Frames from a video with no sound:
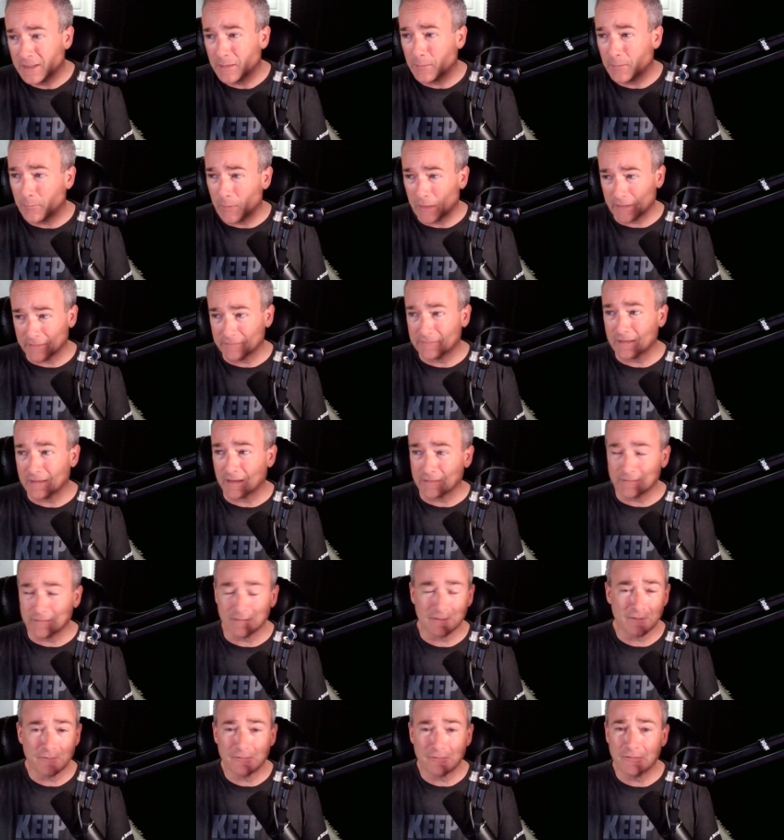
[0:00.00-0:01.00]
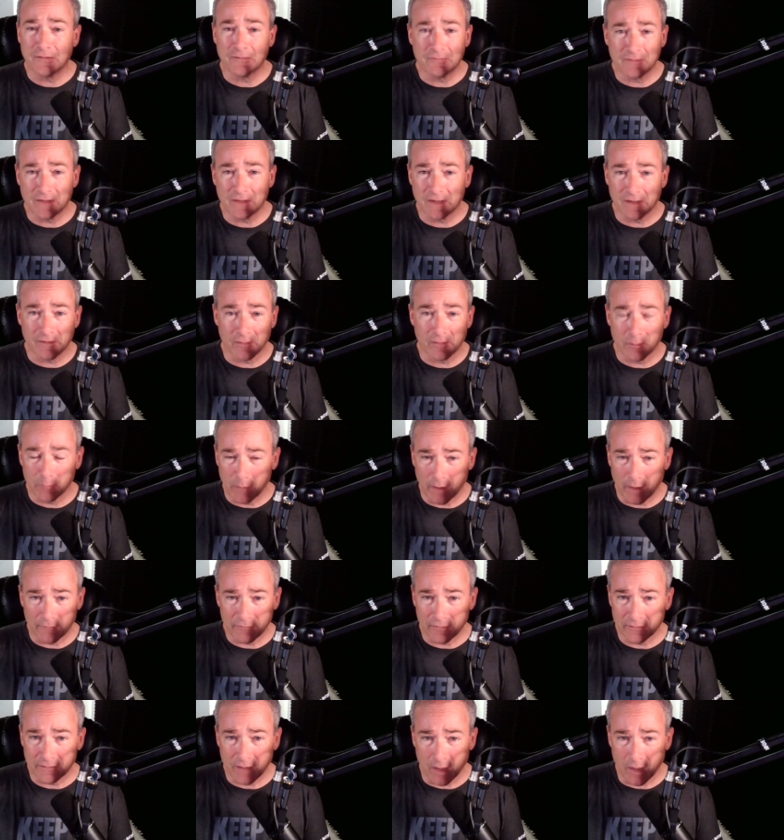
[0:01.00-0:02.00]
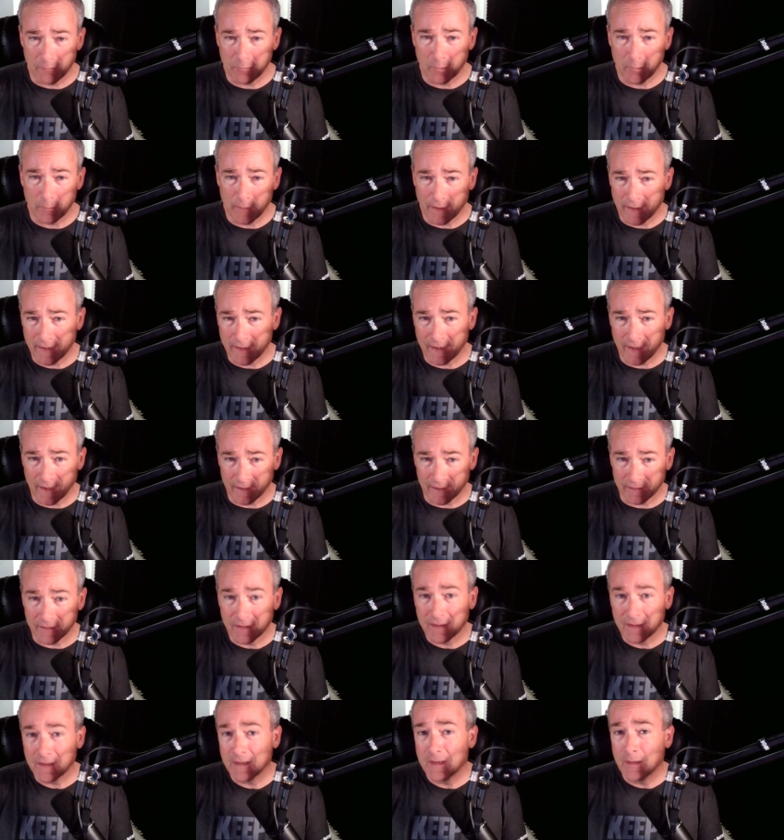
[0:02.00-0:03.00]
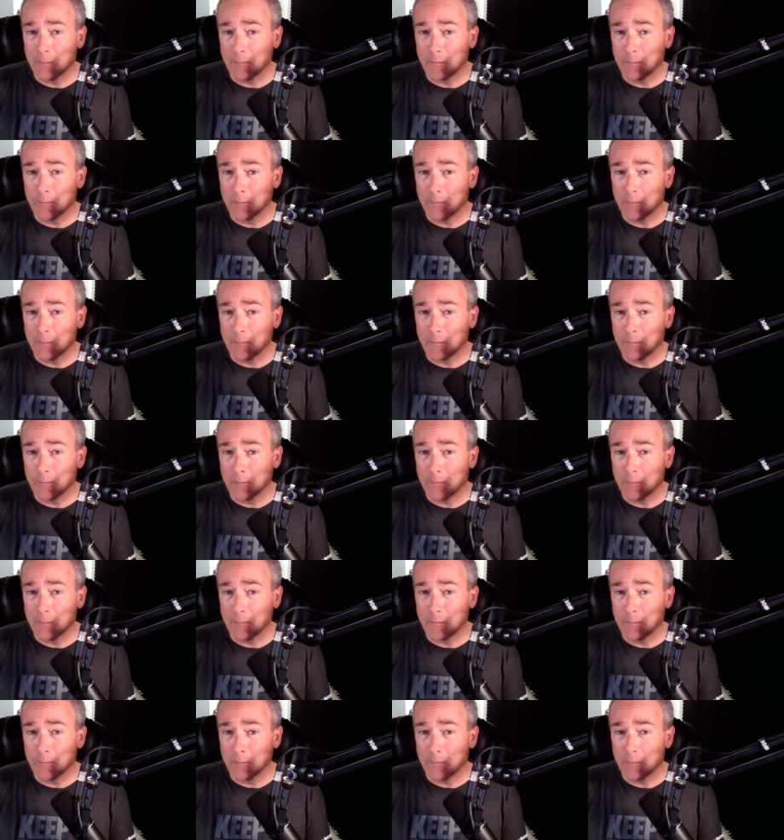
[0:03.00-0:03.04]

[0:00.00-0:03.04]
about a dozen to fifteen of them off the top of my head.